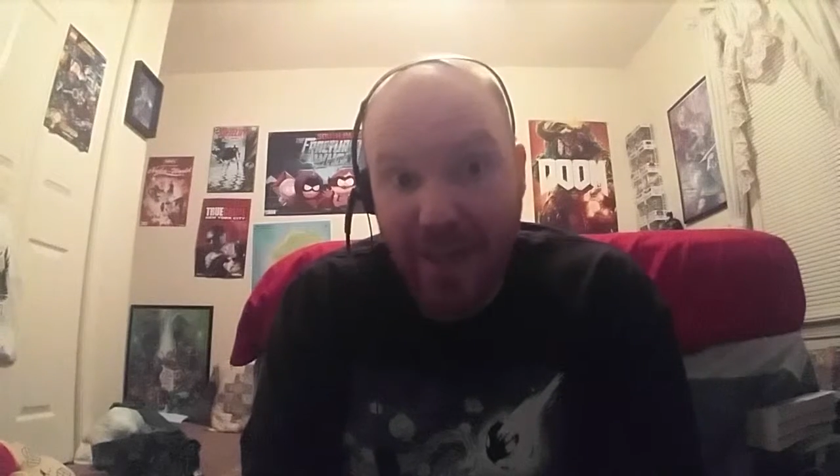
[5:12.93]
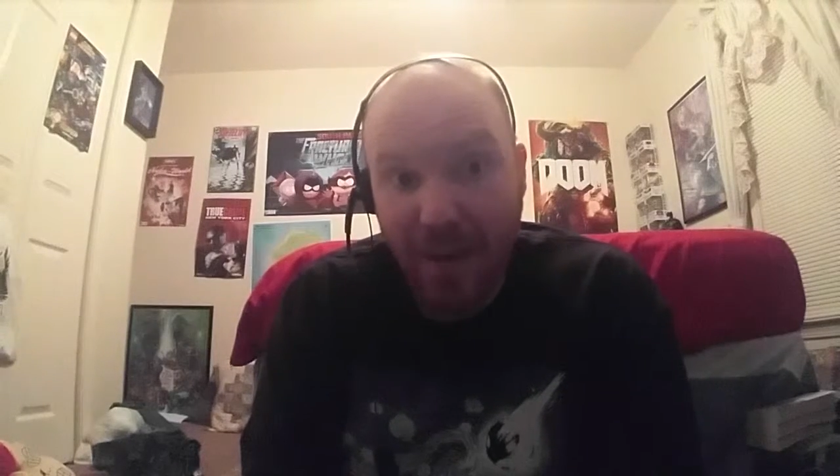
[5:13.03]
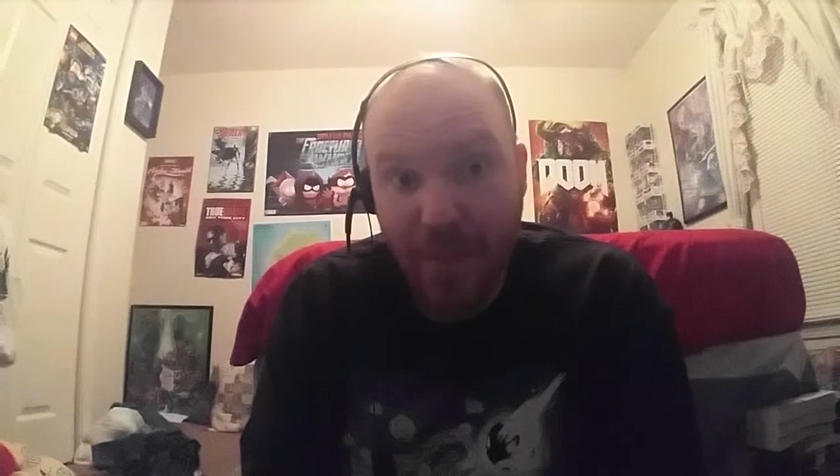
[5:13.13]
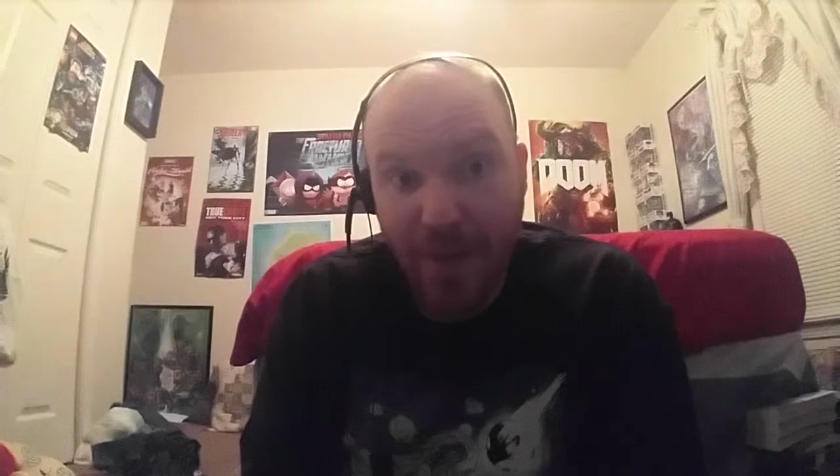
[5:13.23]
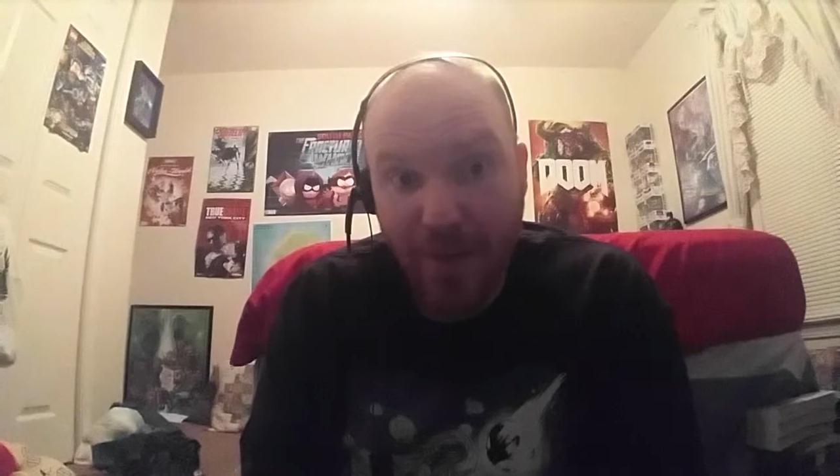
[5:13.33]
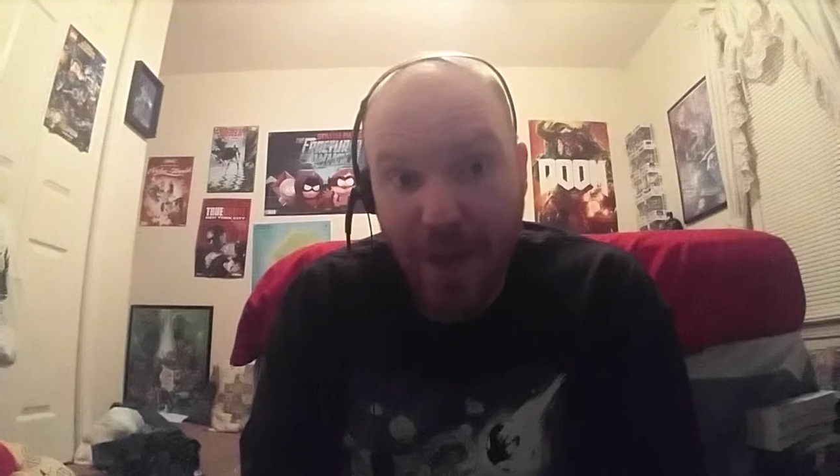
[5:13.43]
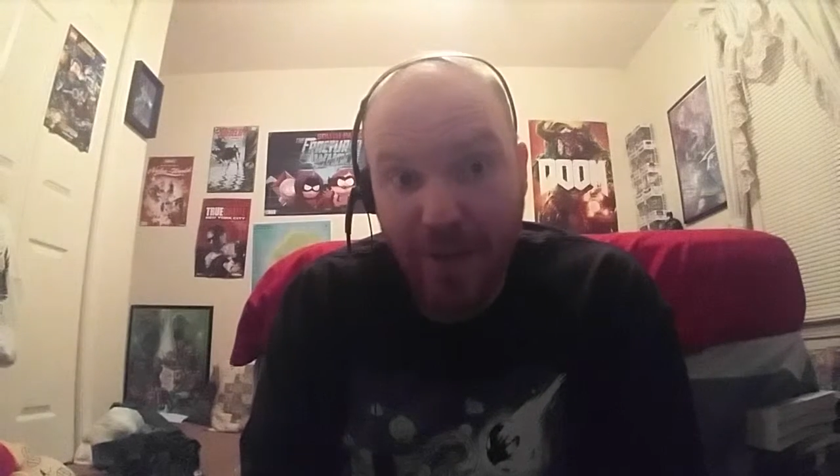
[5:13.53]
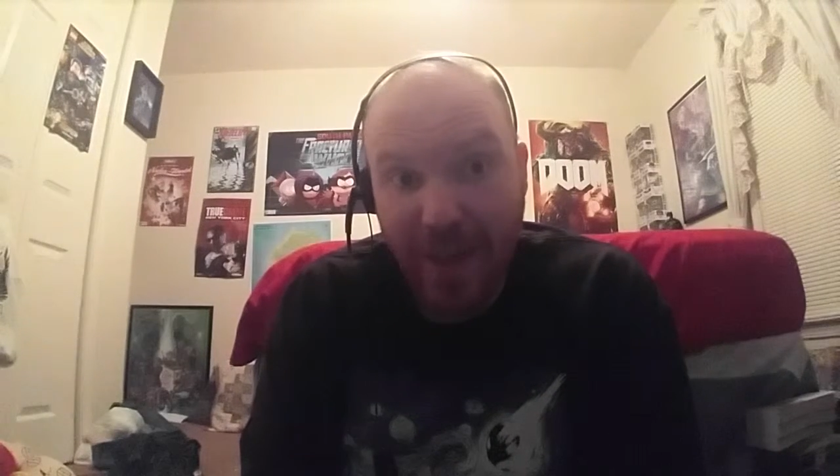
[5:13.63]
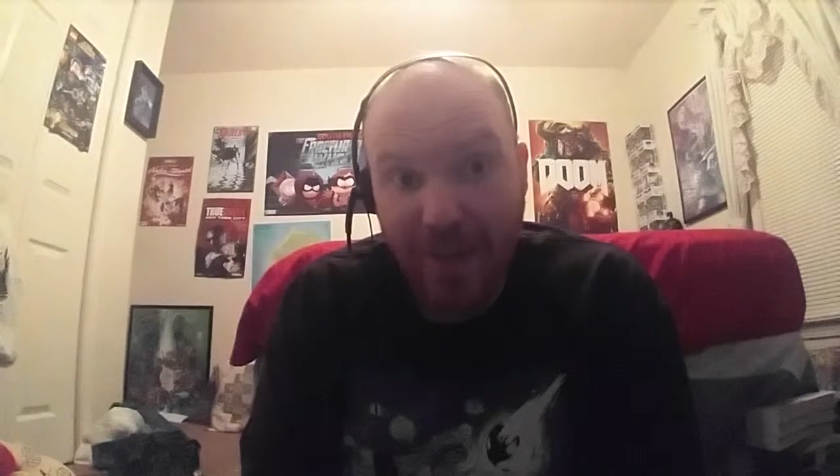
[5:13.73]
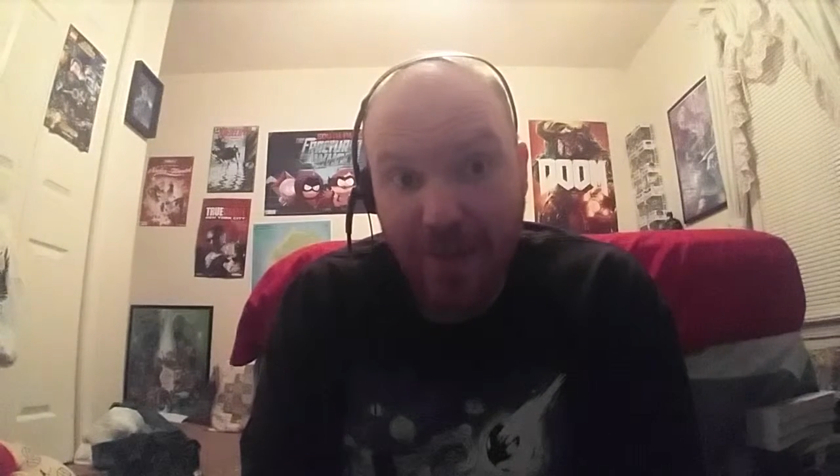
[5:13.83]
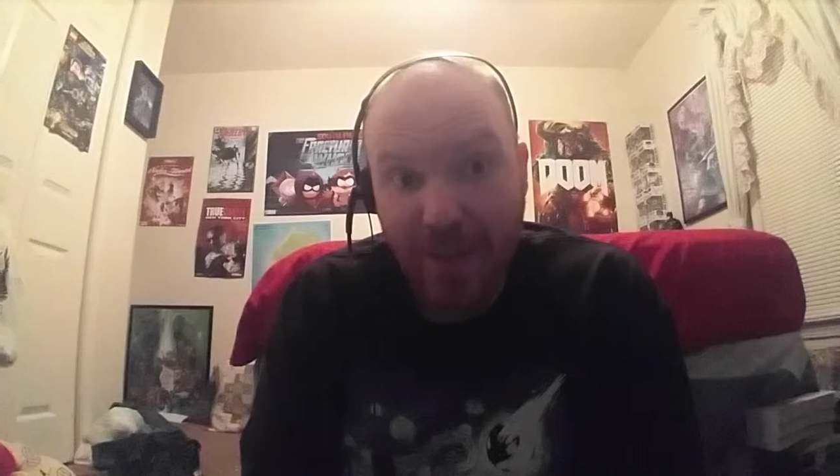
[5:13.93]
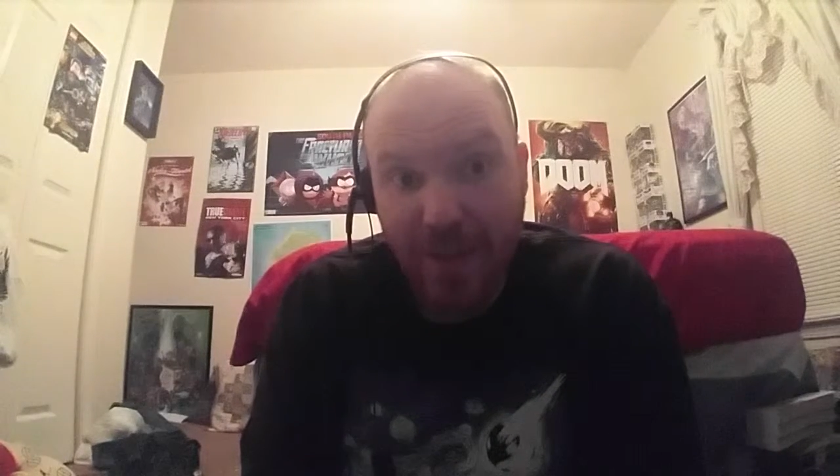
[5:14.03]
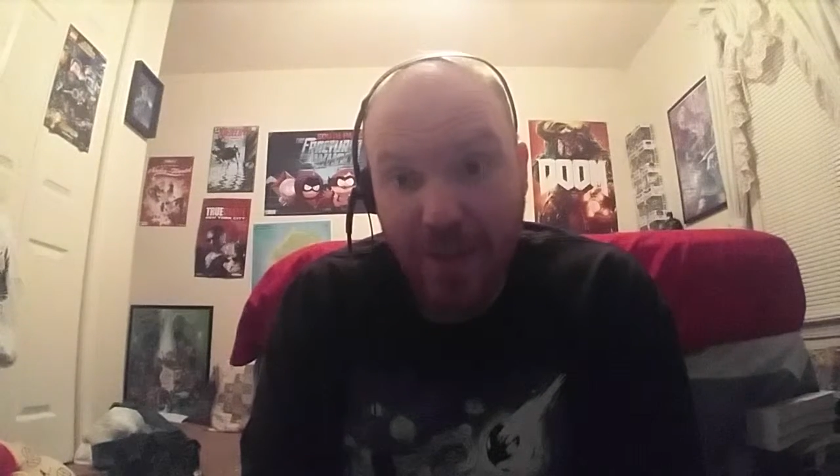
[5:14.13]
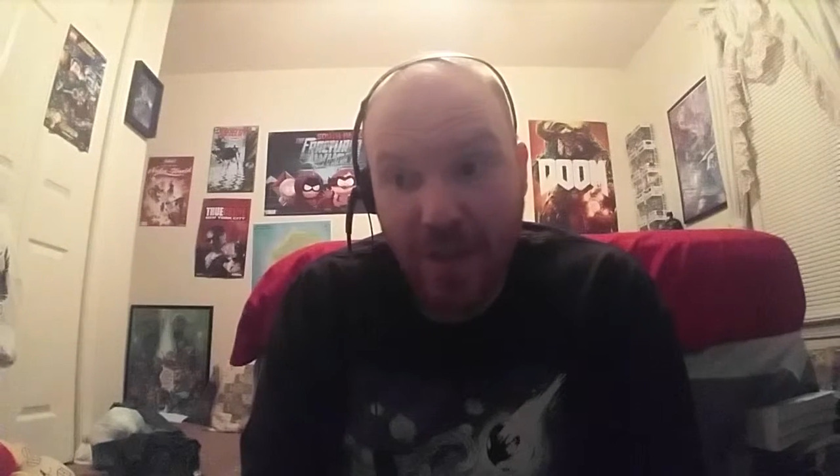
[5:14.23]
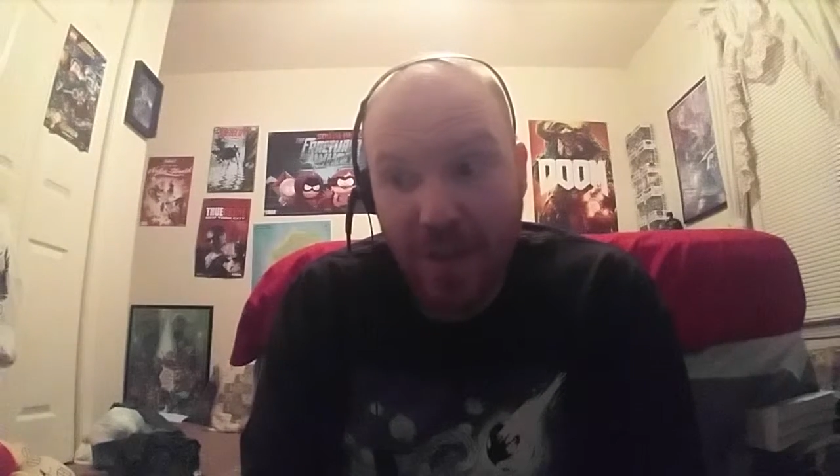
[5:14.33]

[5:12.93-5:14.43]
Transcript: not be around after